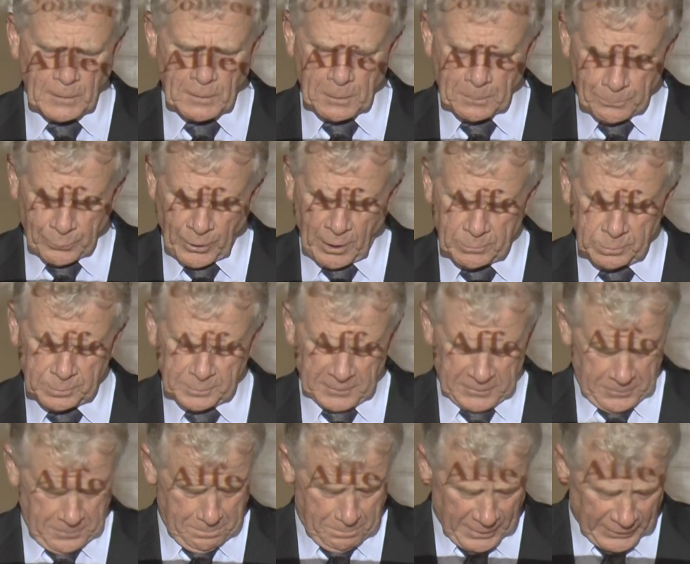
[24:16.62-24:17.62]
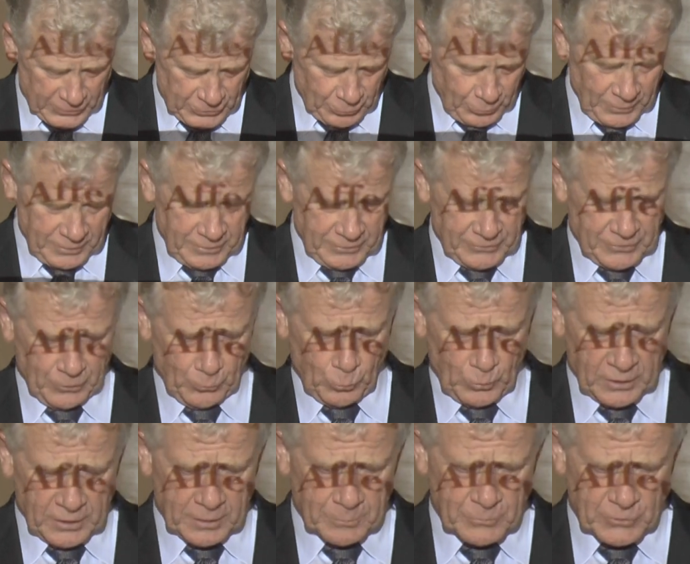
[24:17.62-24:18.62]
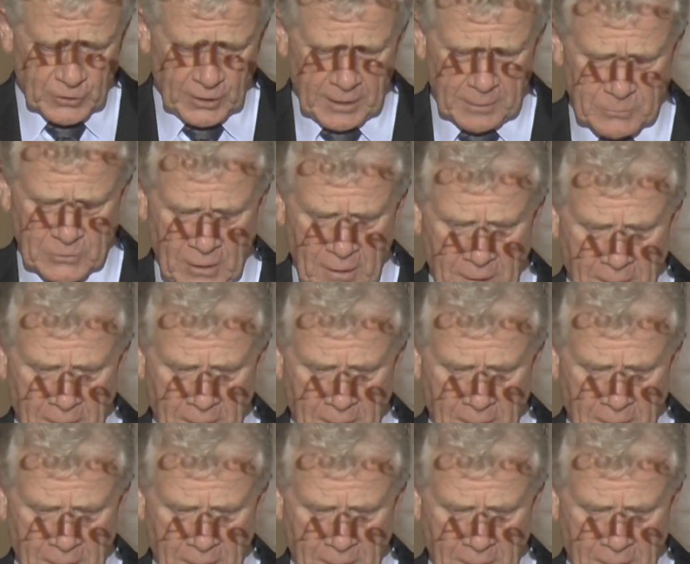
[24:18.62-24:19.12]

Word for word: and probably the best one until William James,